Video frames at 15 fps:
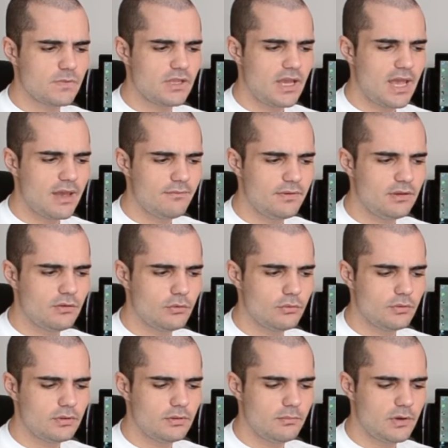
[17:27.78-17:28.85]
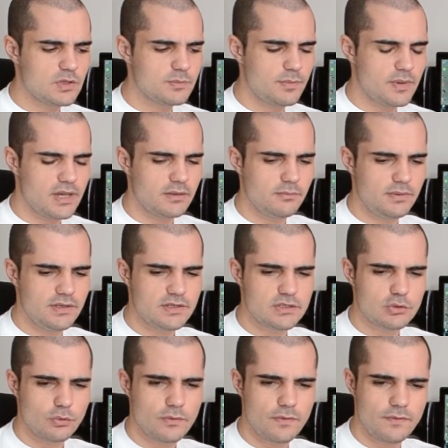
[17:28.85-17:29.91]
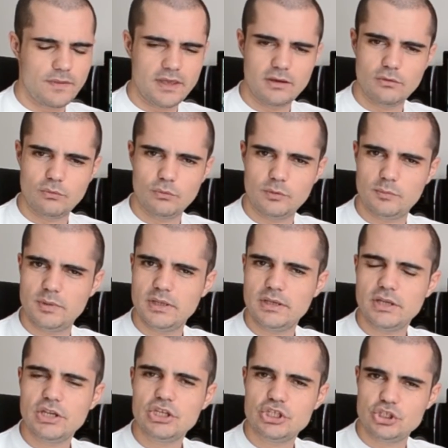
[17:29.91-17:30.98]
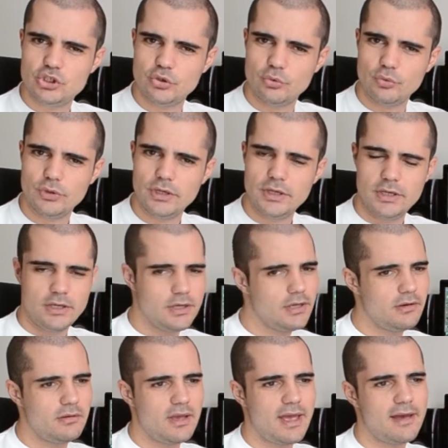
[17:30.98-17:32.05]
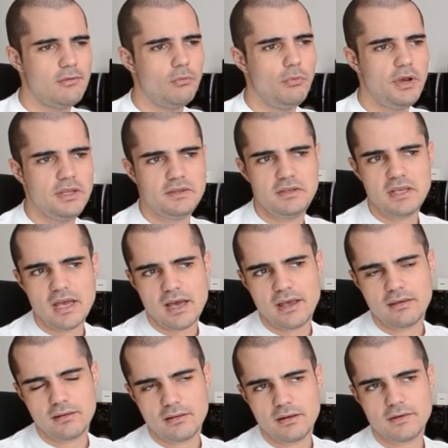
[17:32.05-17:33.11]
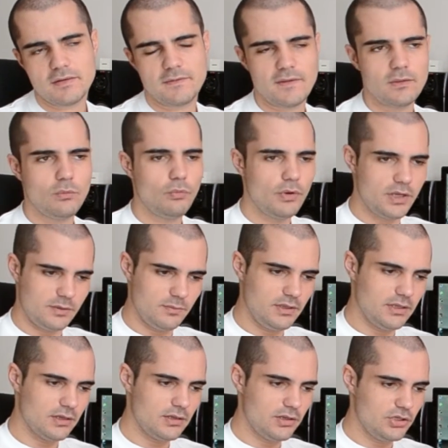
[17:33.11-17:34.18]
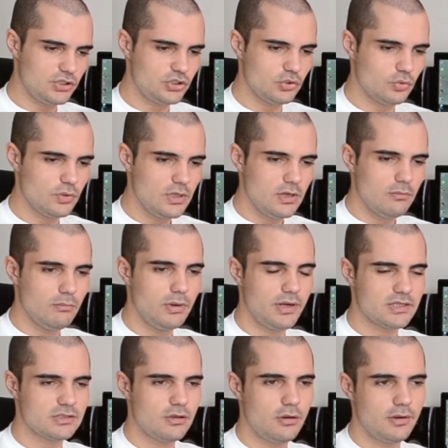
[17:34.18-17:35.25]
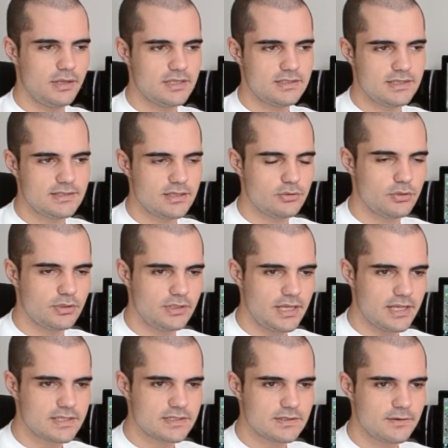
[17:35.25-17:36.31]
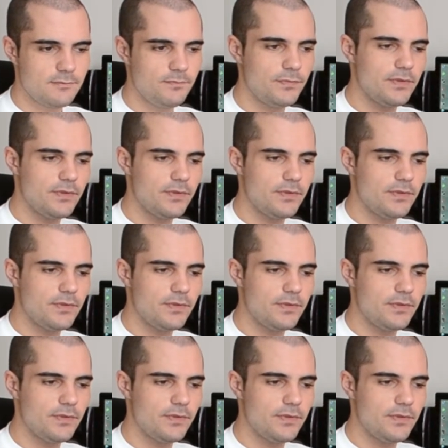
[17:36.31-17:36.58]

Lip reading: having the mousepad be so thin would be an issue. Weight, yeah, I can understand weight being an issue, but as long as it sits on your desk,